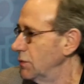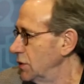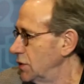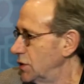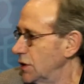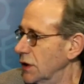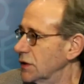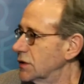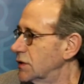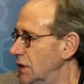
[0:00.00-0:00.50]

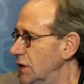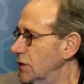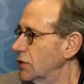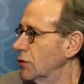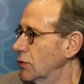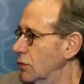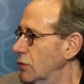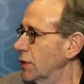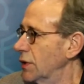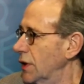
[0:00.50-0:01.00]
adjust it
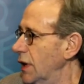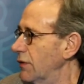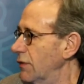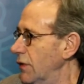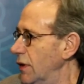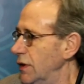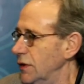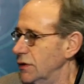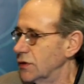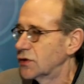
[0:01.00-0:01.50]
or
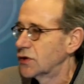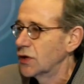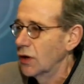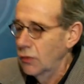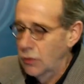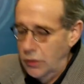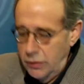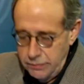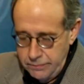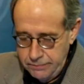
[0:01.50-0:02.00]
whatever, and
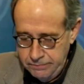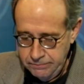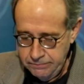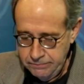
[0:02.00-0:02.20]
so on.